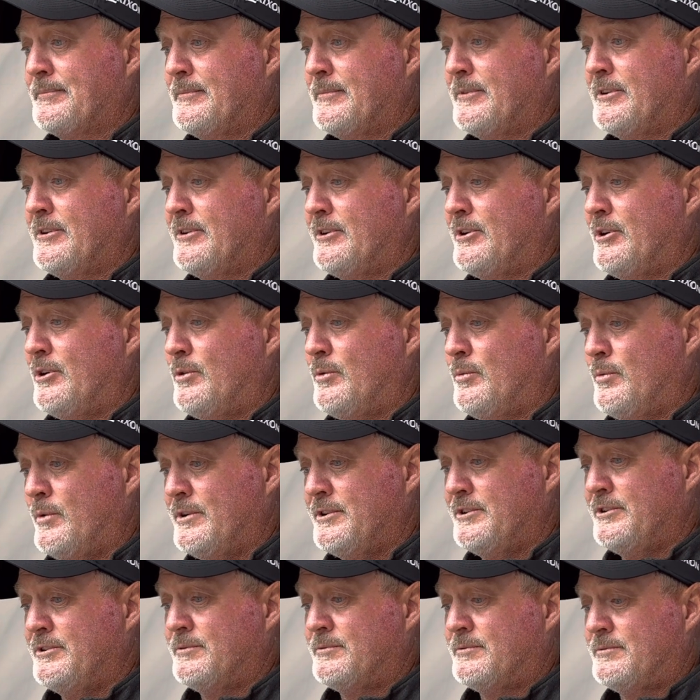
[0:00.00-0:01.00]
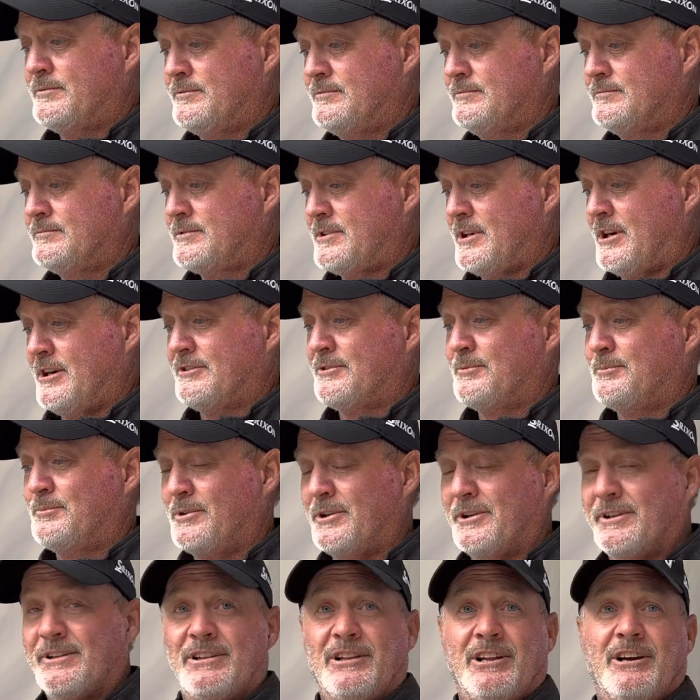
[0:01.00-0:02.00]
you know, when you
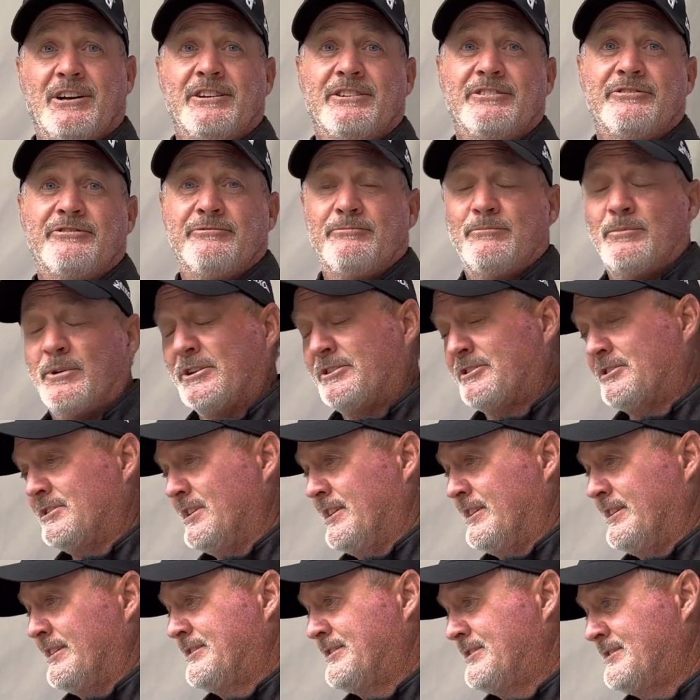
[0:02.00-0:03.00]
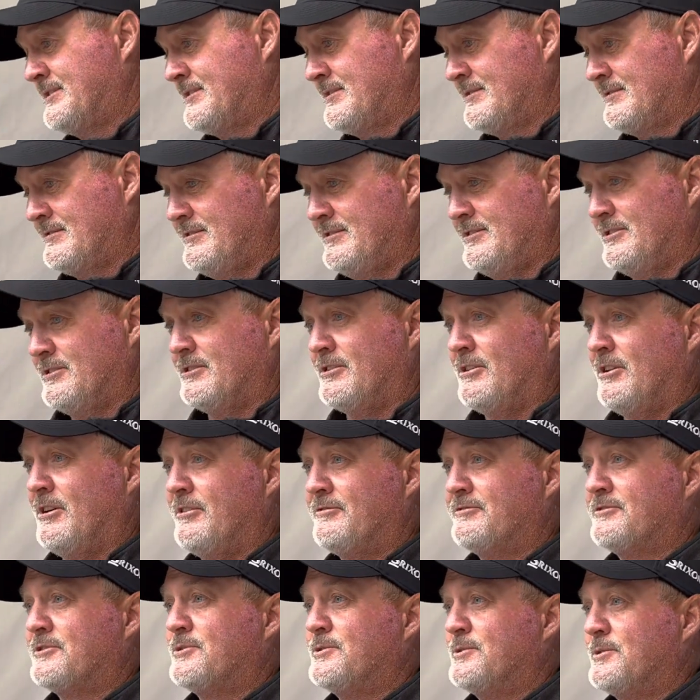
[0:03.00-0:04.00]
contemplate life, much less your
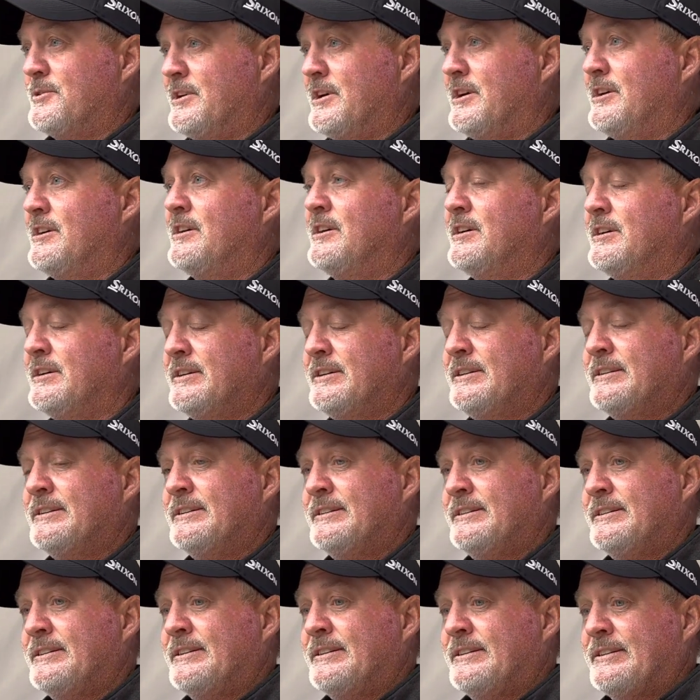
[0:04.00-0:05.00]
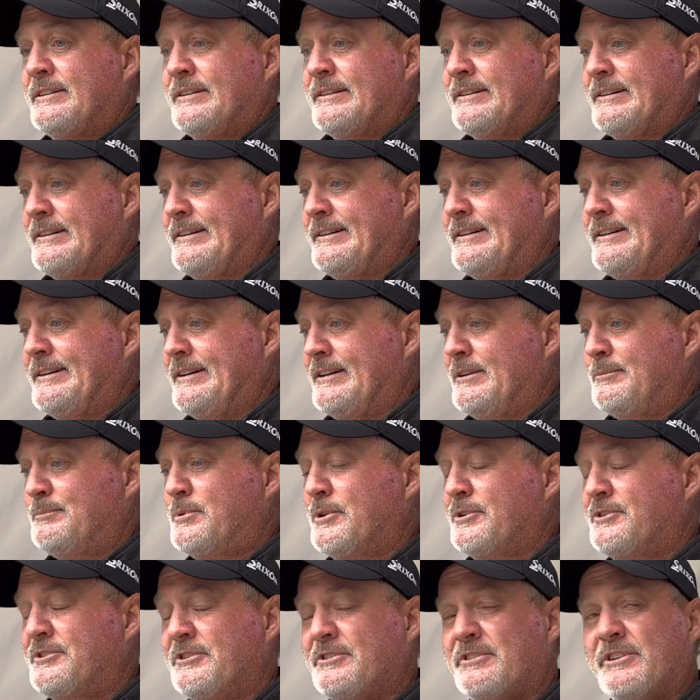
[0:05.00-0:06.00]
golf career, it
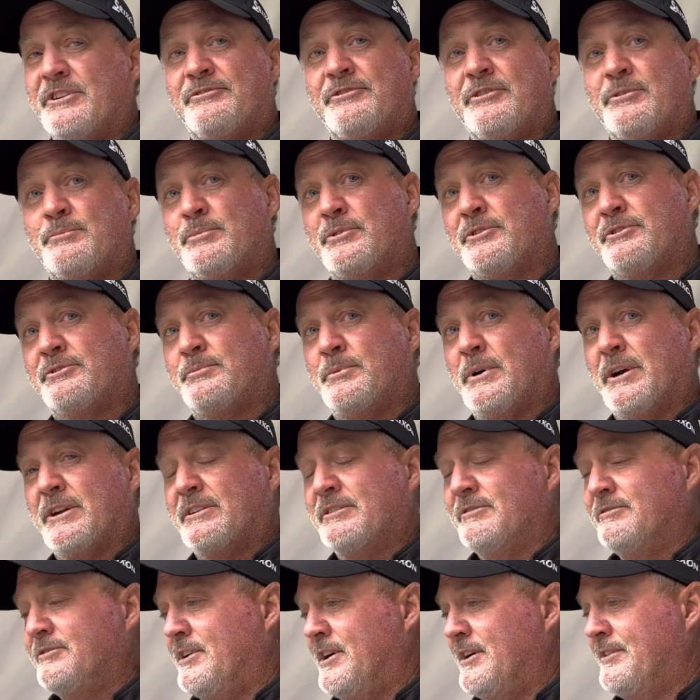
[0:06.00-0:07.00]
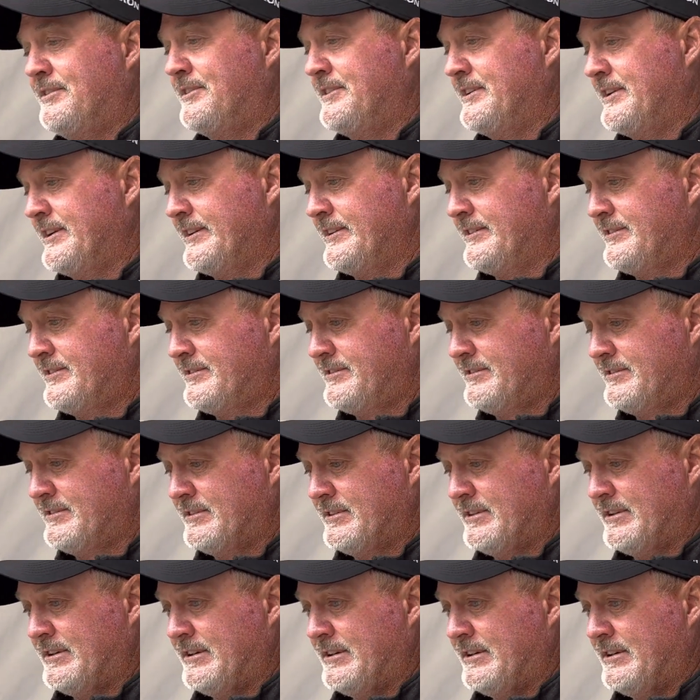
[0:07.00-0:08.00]
puts a different perspective on things.
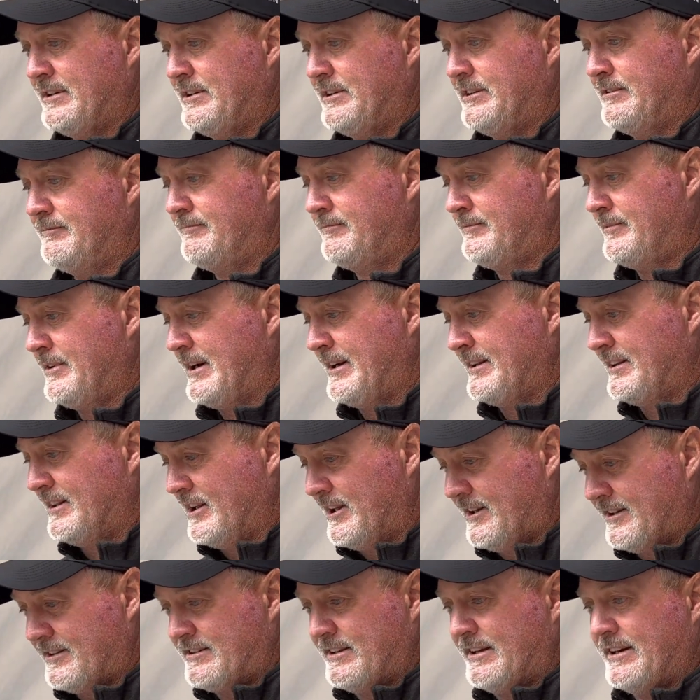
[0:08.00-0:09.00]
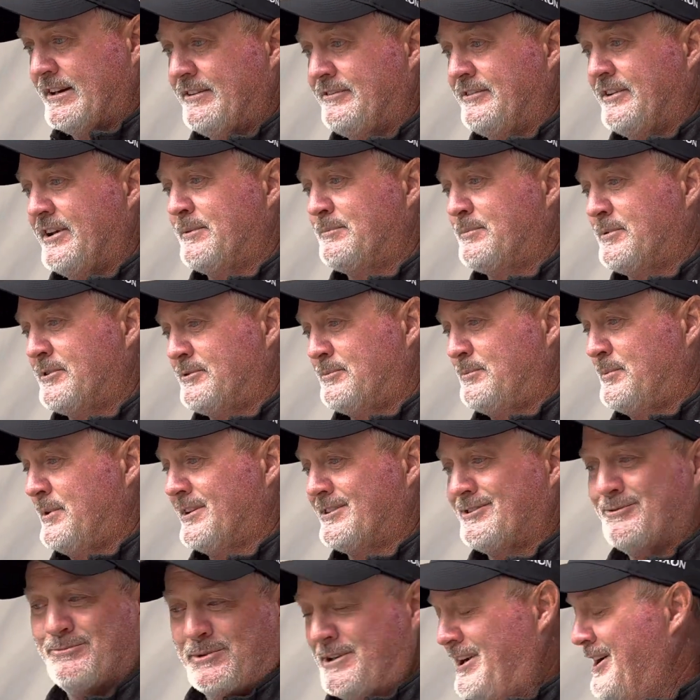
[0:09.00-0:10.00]
I'd like to have that
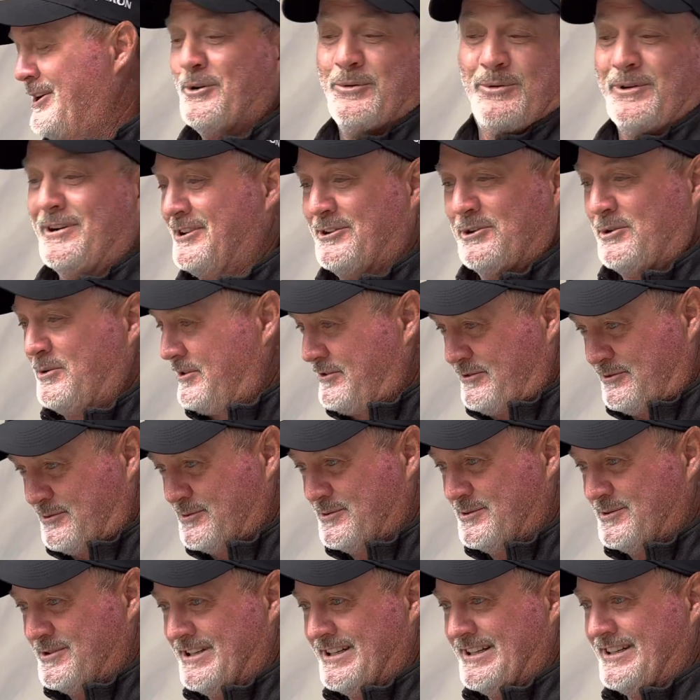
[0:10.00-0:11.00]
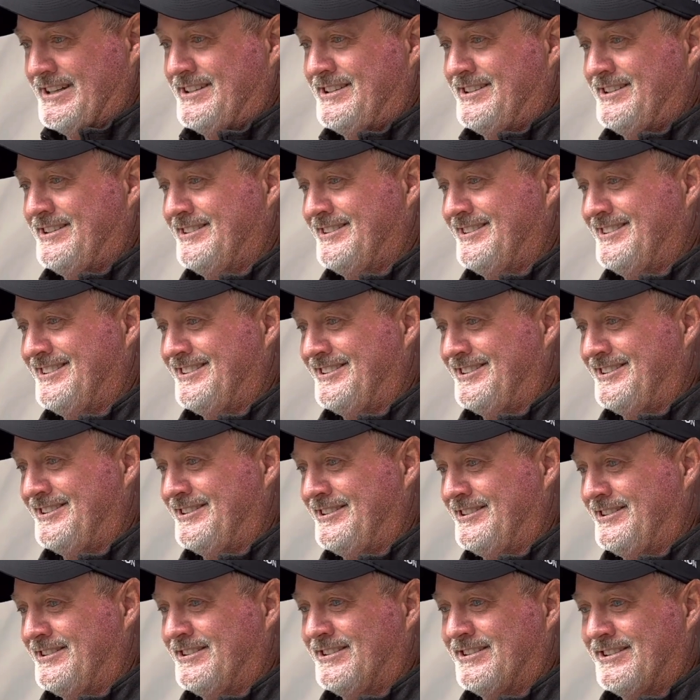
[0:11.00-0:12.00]
perspective, but I don't want to go through that.
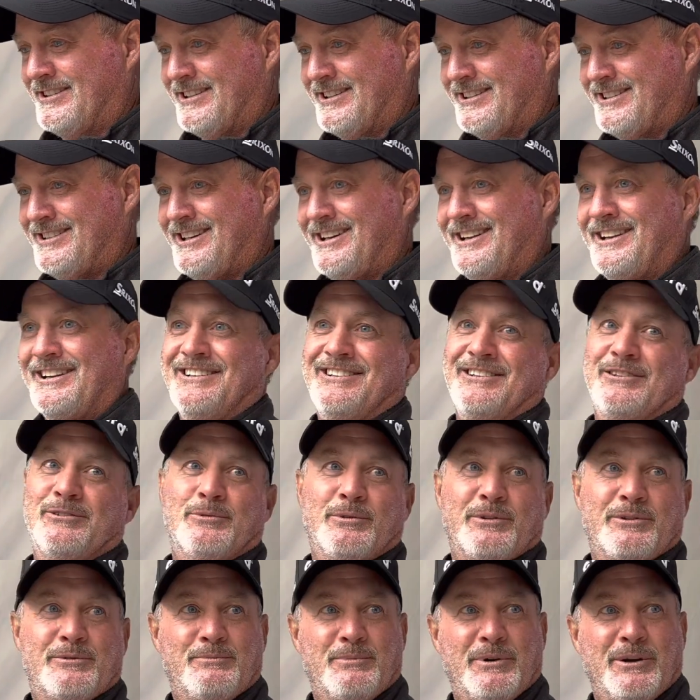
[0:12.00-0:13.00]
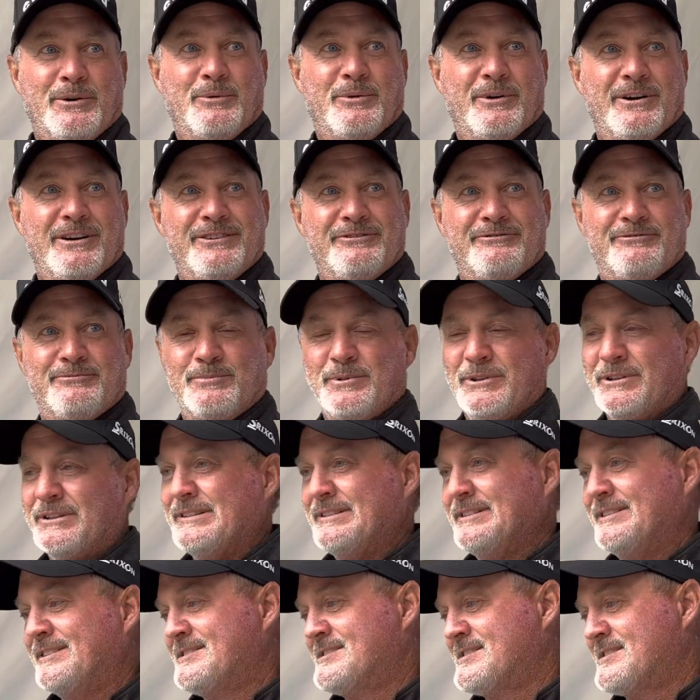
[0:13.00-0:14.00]
I kind of did with my wife, but
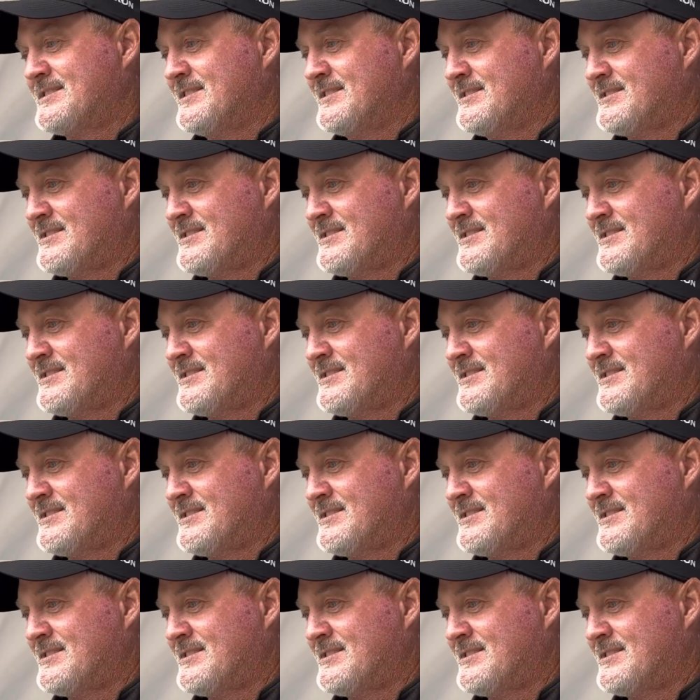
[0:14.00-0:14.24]
it's